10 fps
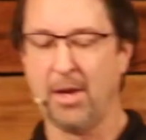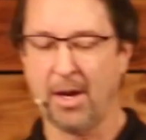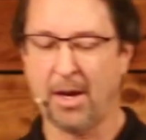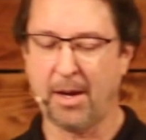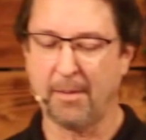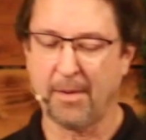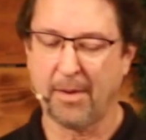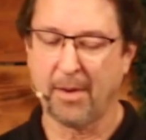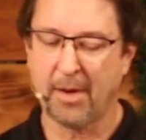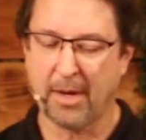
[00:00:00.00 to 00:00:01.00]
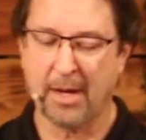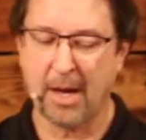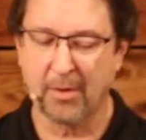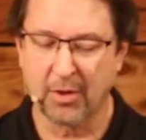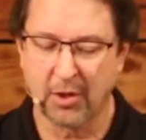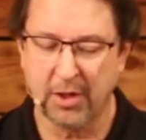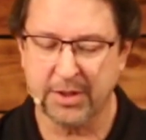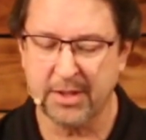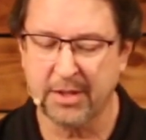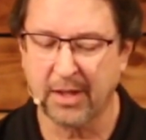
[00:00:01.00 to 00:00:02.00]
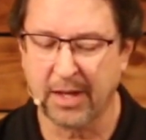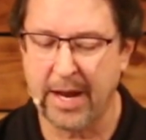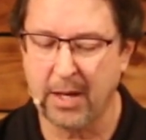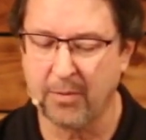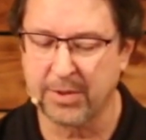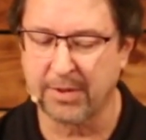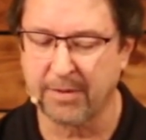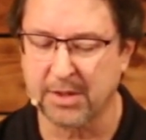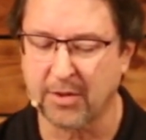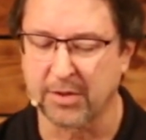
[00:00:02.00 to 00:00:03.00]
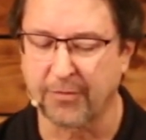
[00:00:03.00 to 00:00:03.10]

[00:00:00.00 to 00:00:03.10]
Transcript: uh, now listen to the language of this verse.